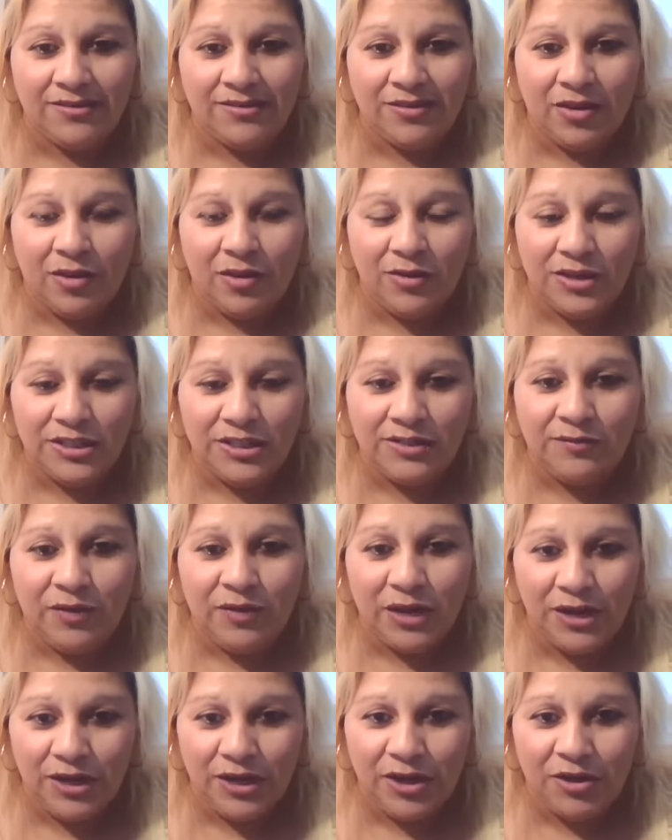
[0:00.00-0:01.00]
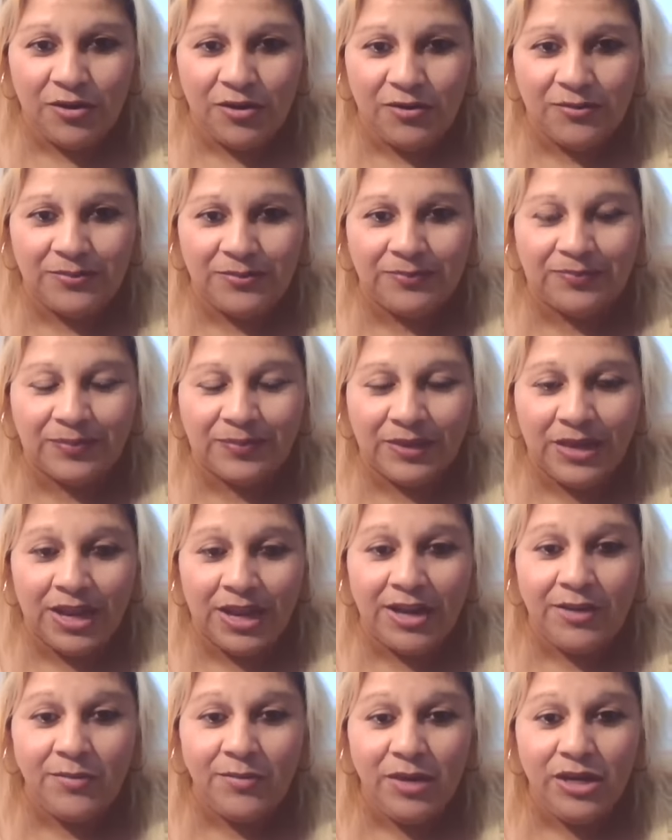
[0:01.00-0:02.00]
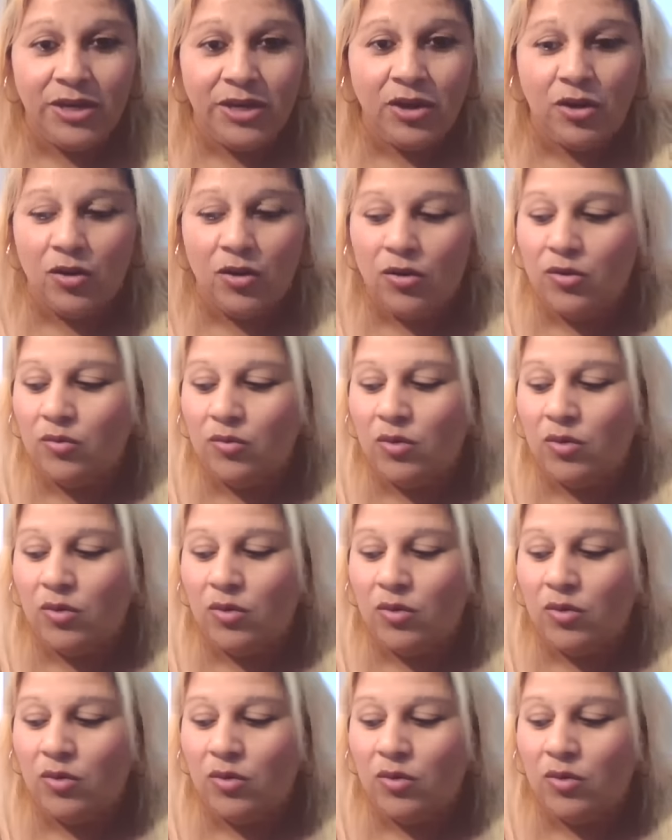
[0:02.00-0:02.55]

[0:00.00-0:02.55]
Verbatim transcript: on this video letting me know